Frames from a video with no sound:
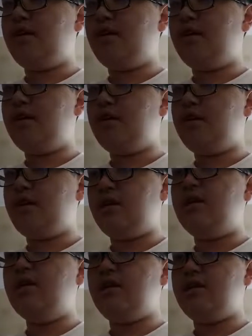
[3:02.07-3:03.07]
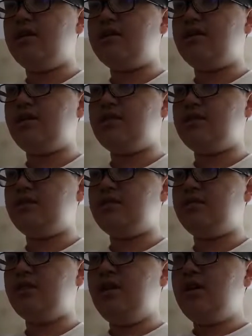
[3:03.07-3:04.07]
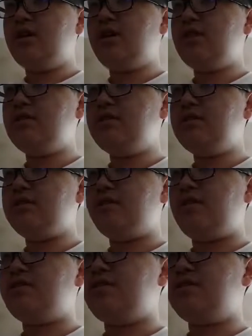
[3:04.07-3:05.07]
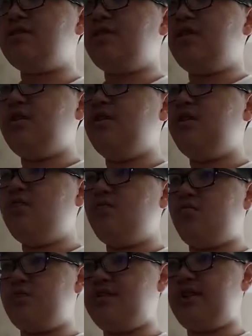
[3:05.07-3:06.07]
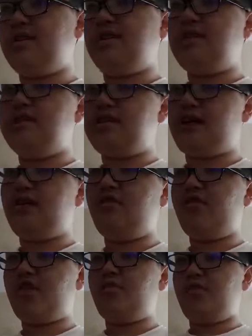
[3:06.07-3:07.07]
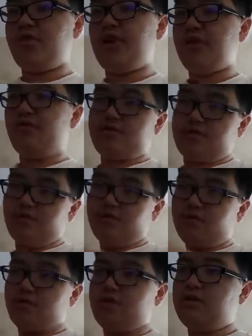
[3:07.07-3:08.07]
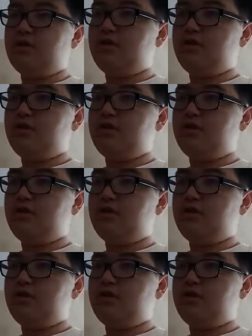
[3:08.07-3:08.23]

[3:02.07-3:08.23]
eh, It is the latest. Ex- the latest expansion Summerset is uh, available now. So. Yeah.